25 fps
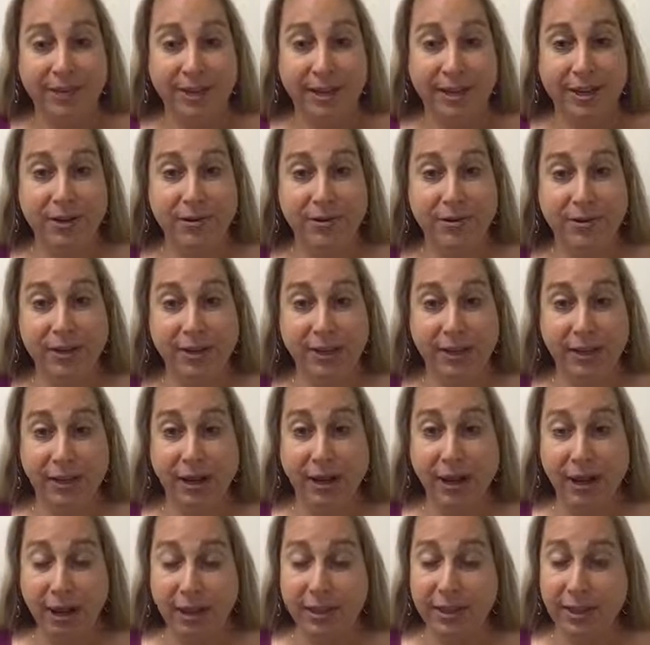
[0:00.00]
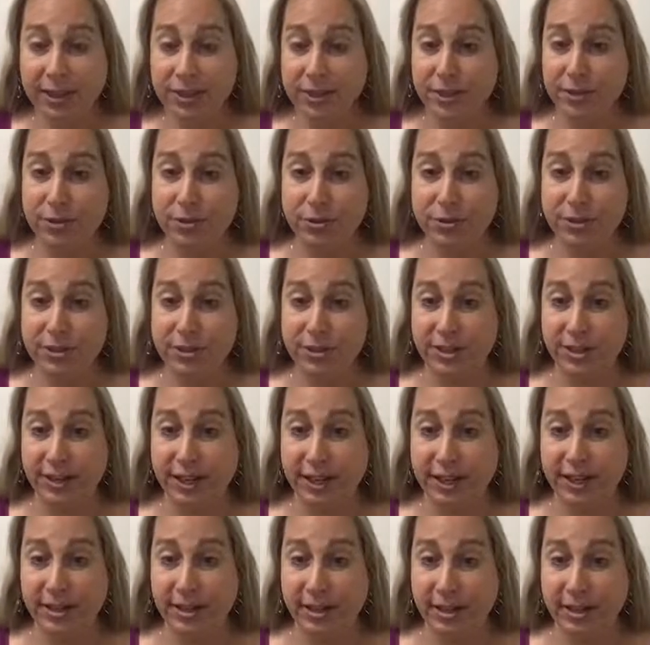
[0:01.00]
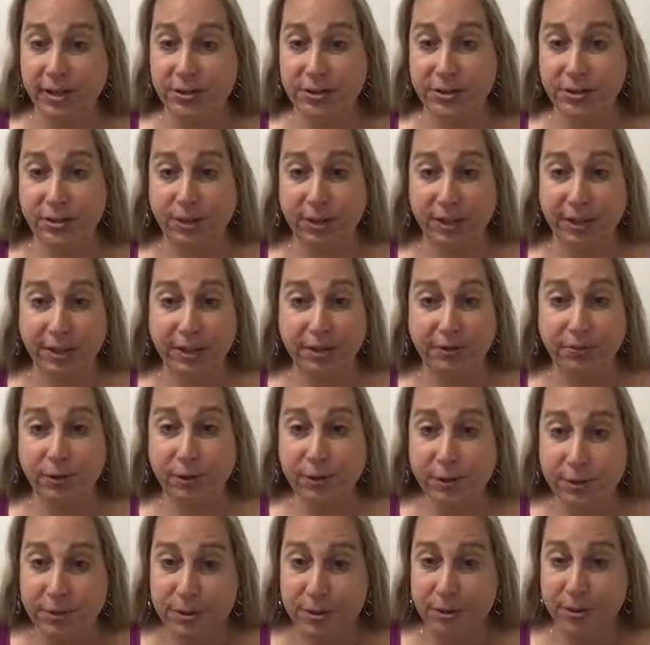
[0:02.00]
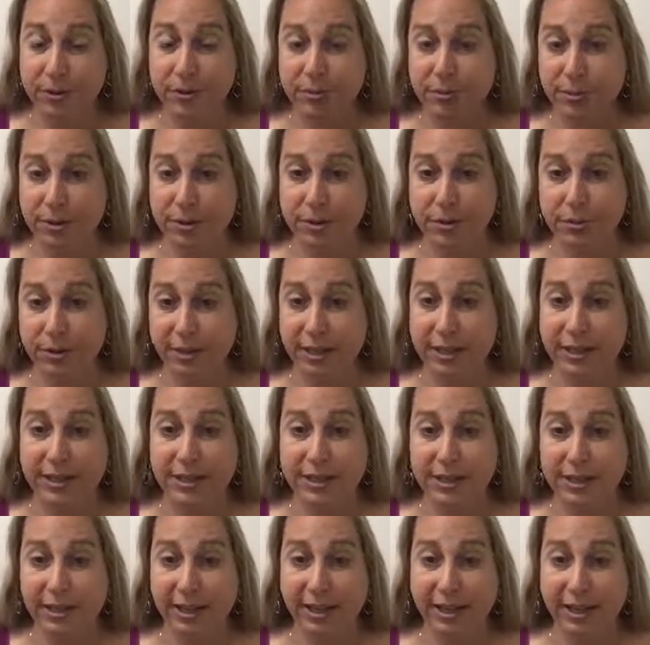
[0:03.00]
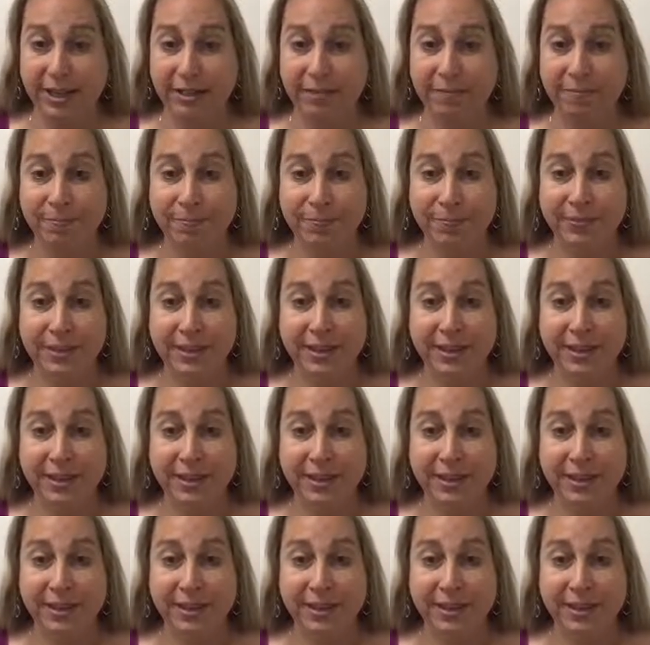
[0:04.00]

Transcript: And you're thinking, oh, that's interesting. And then I also can get a frequency response related to that.